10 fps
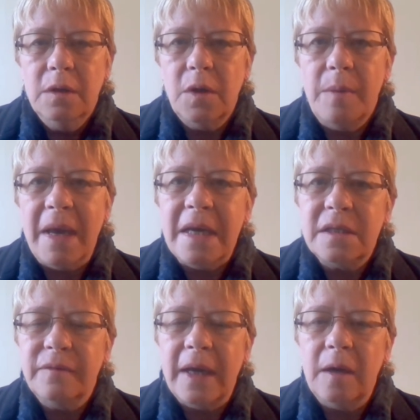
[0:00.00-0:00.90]
So it
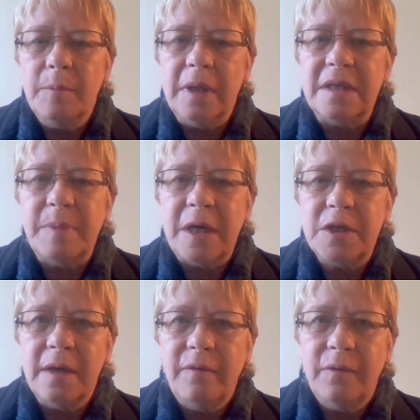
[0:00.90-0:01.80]
makes available
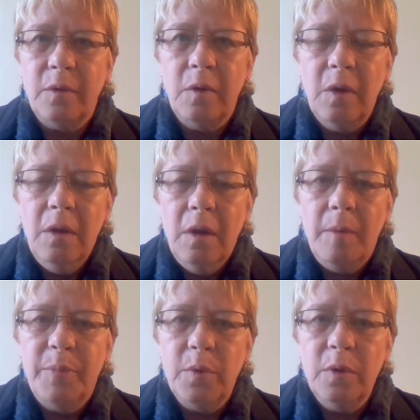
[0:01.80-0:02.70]
especially for
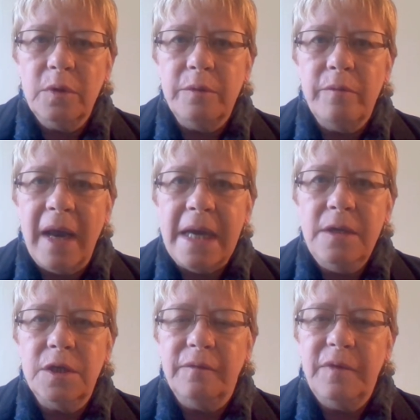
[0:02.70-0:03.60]
a broader
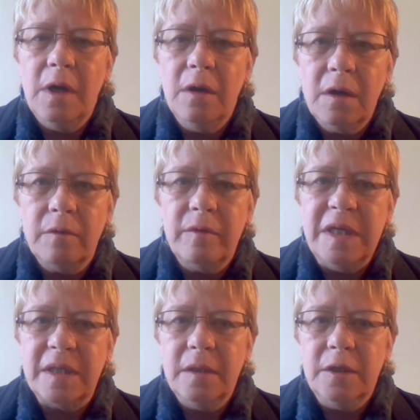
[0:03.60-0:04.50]
range of younger
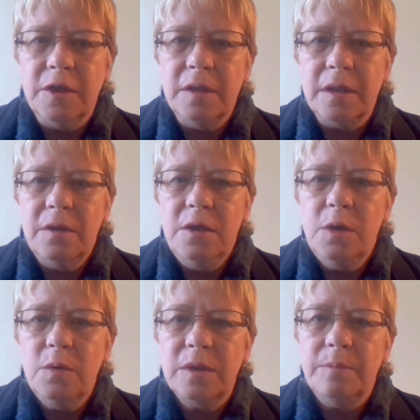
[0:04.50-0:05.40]
researchers and
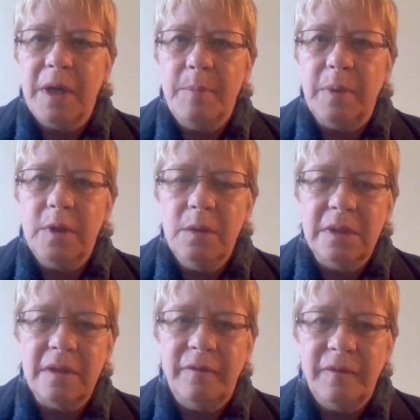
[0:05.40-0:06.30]
people
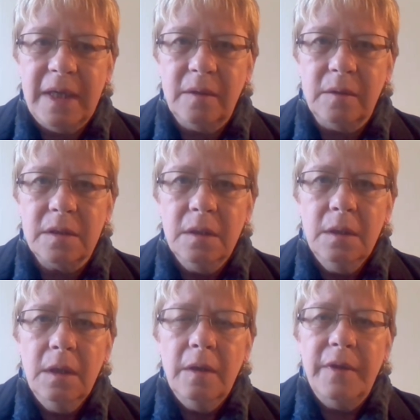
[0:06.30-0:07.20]
new to the field,
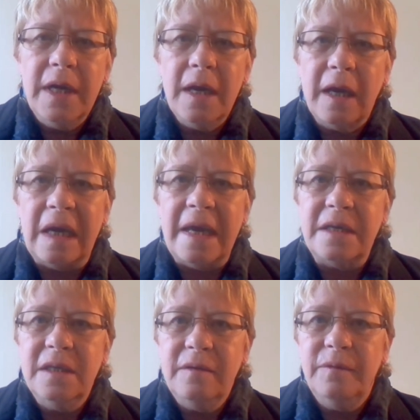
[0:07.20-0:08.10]
the
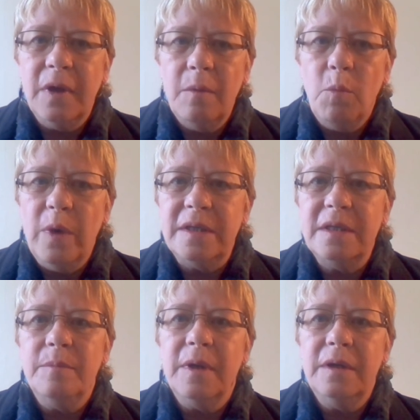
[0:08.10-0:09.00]
collective
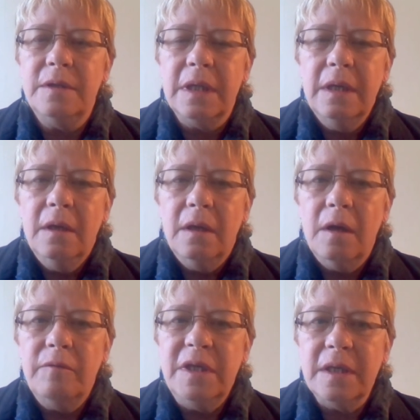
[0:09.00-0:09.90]
wisdom and
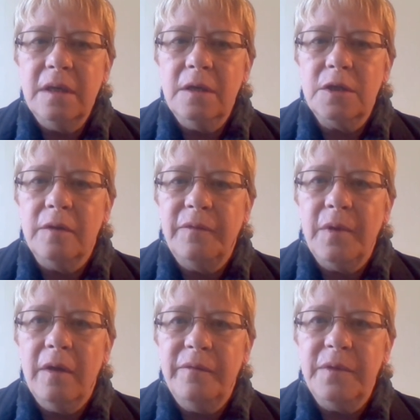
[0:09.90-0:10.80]
research
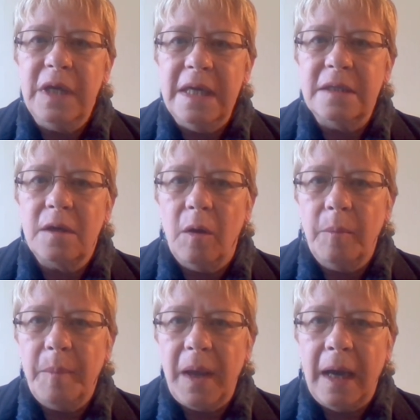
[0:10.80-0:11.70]
of years
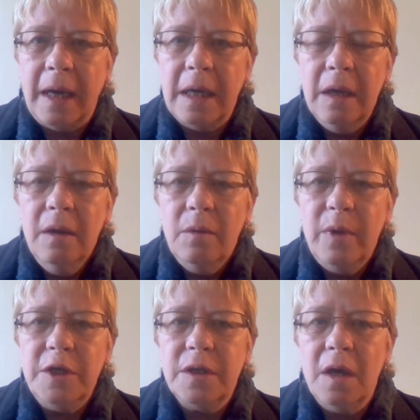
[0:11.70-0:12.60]
gone by,
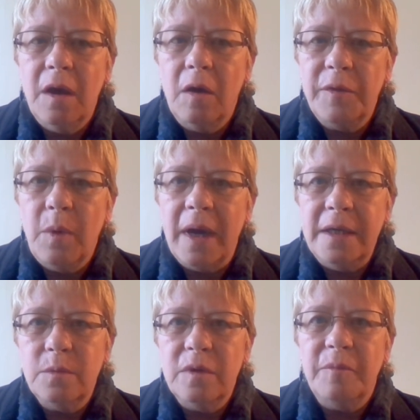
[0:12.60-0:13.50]
which
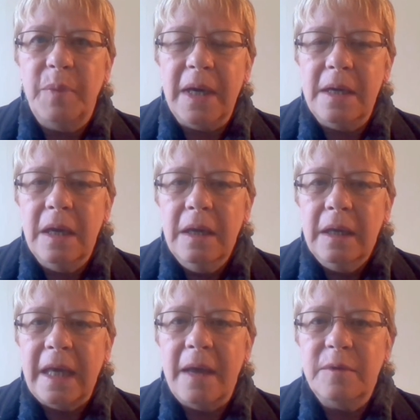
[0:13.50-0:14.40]
otherwise would have been
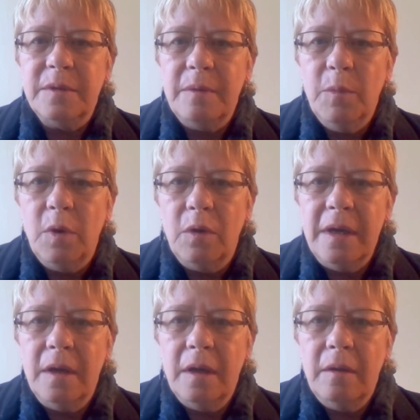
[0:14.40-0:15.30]
kept more
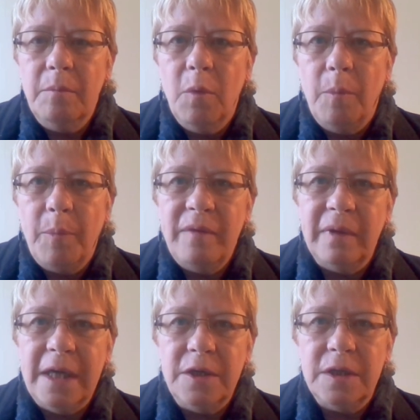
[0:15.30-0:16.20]
in a more
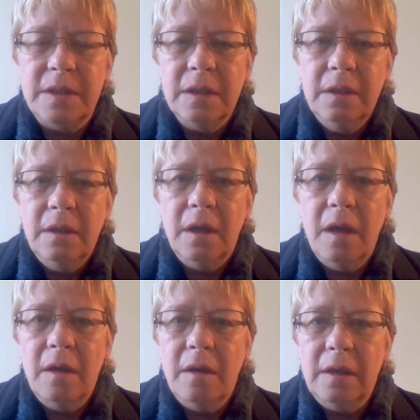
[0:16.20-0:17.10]
privileged,
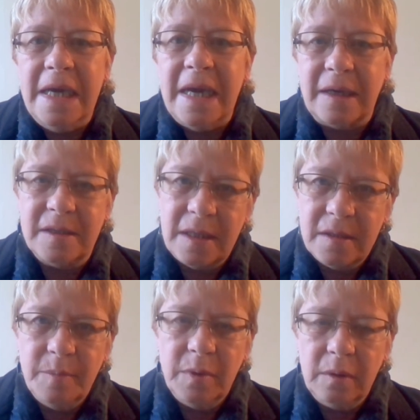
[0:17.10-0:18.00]

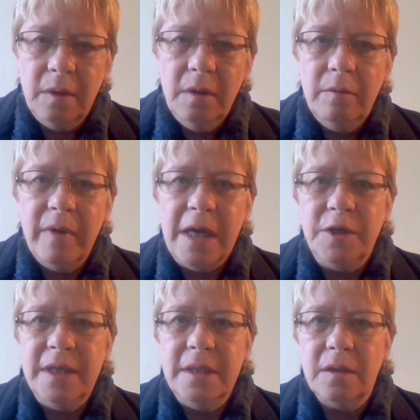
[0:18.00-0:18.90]
inaccessible
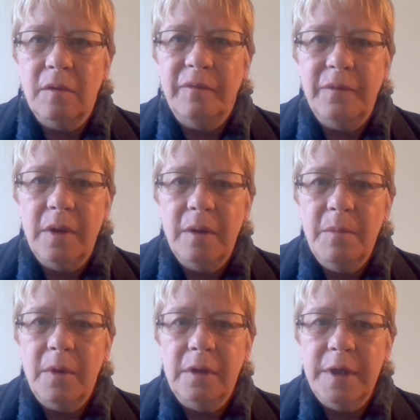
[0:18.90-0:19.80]
reaches of
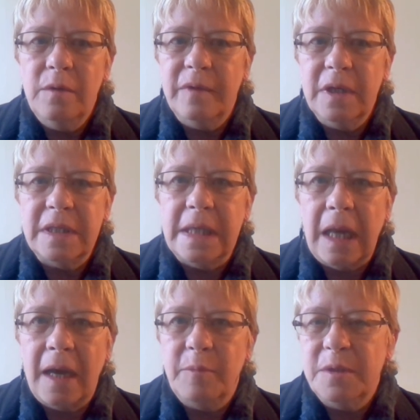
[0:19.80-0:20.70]
university
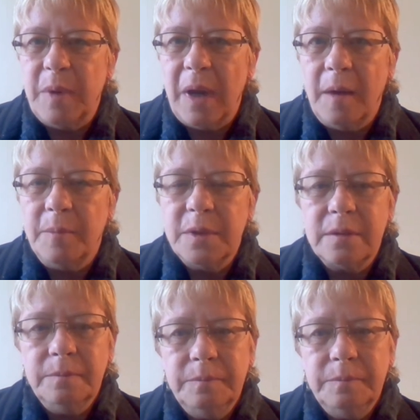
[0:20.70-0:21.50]
libraries, perhaps.